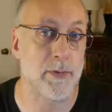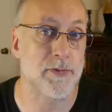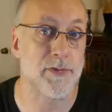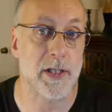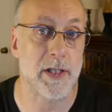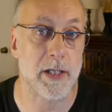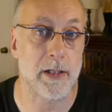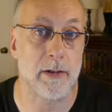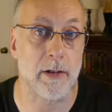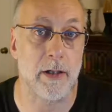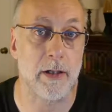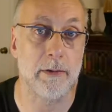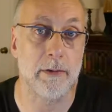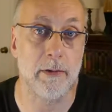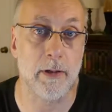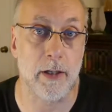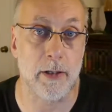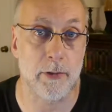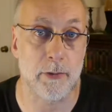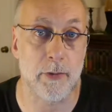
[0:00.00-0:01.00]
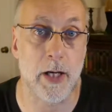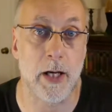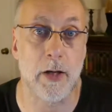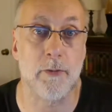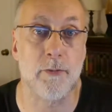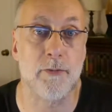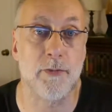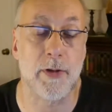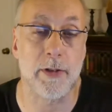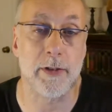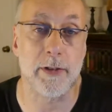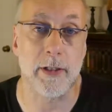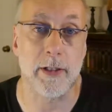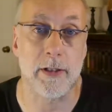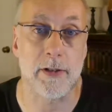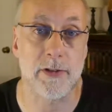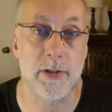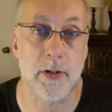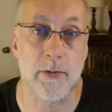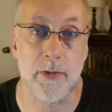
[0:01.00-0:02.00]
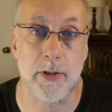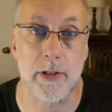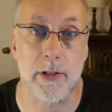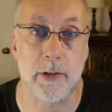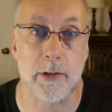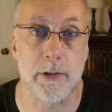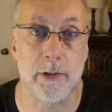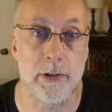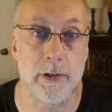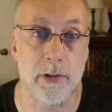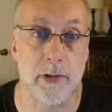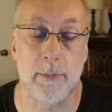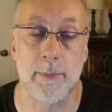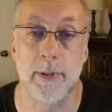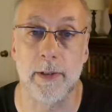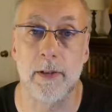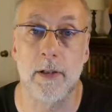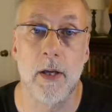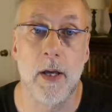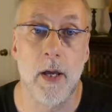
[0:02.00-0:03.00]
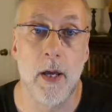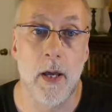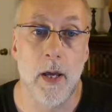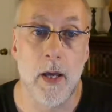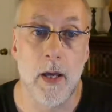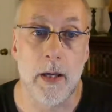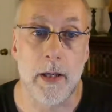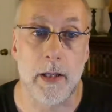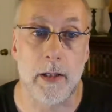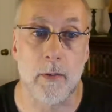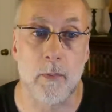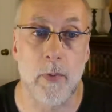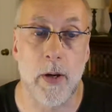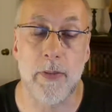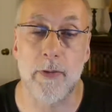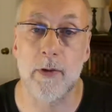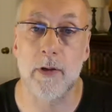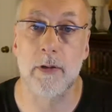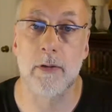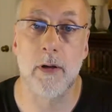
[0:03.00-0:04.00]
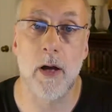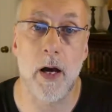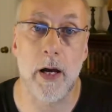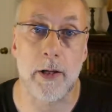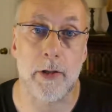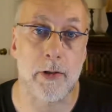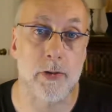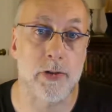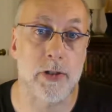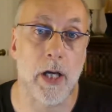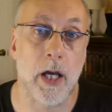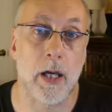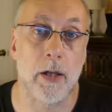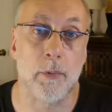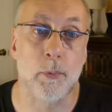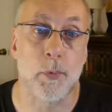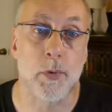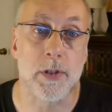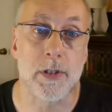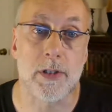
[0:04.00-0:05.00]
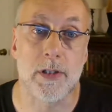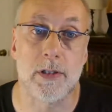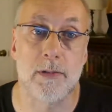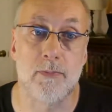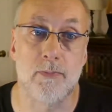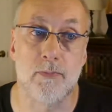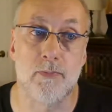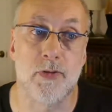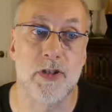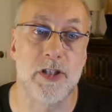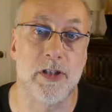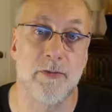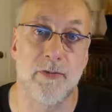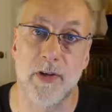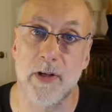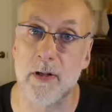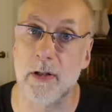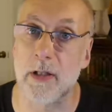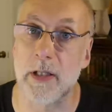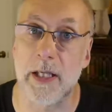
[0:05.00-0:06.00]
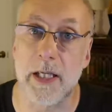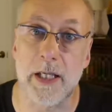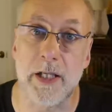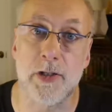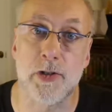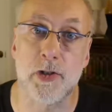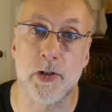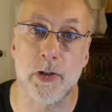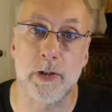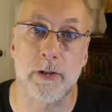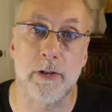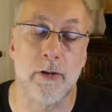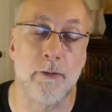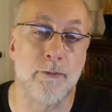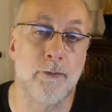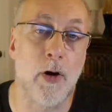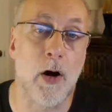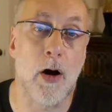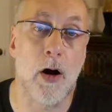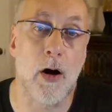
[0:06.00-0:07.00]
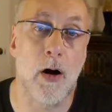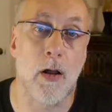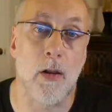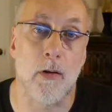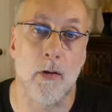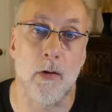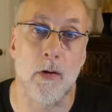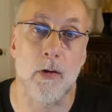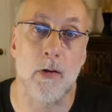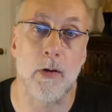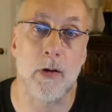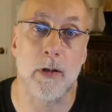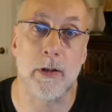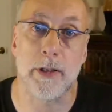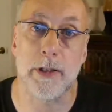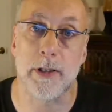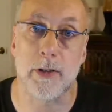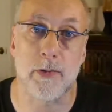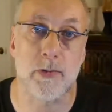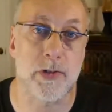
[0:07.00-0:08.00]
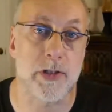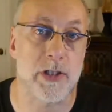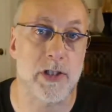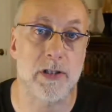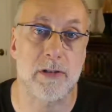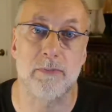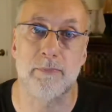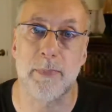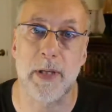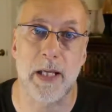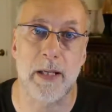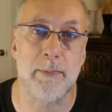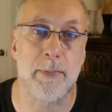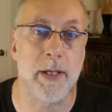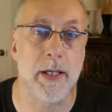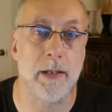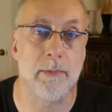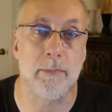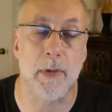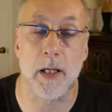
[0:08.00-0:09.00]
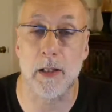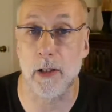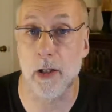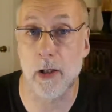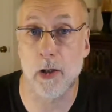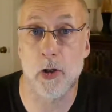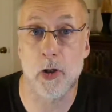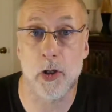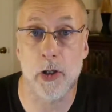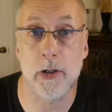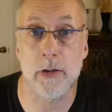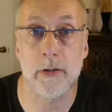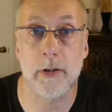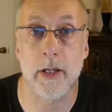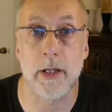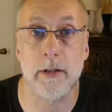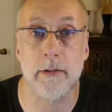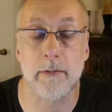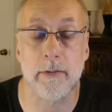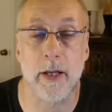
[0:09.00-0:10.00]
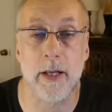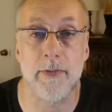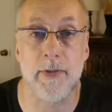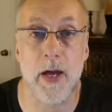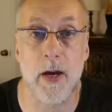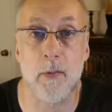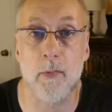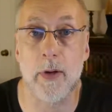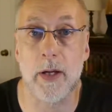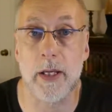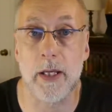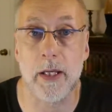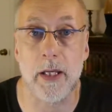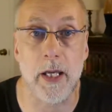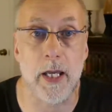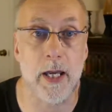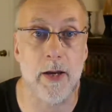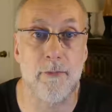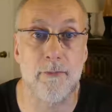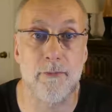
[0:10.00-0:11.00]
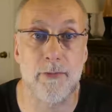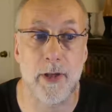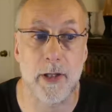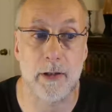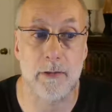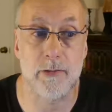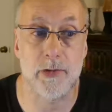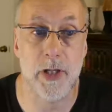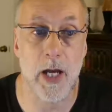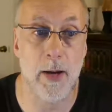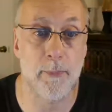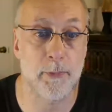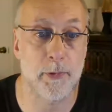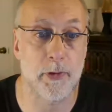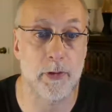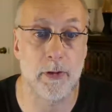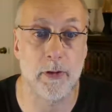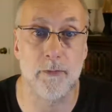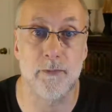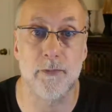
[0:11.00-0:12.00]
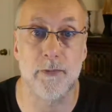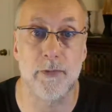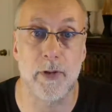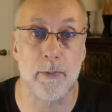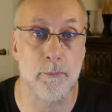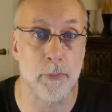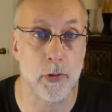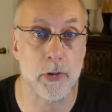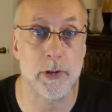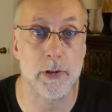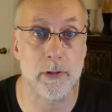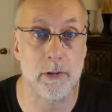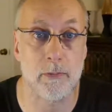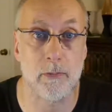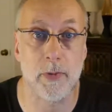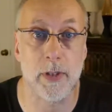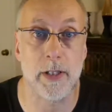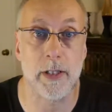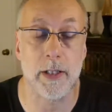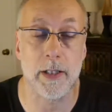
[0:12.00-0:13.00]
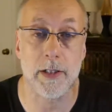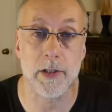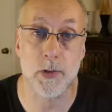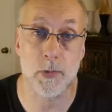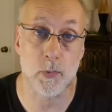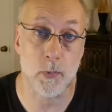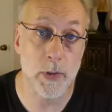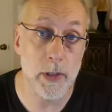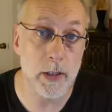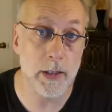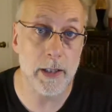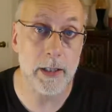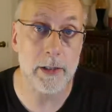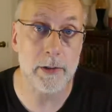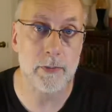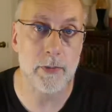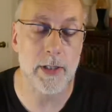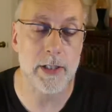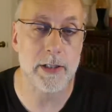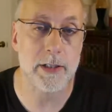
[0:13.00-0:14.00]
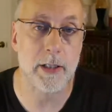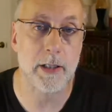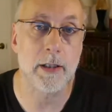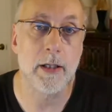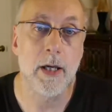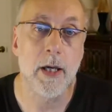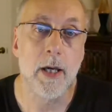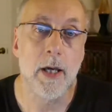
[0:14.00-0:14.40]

seen on crowdfunding, so that you could determine whether or not your child was severely injured in a fall, or just maybe a little hurt, and that way, if the chapter of the book you're reading is really interesting,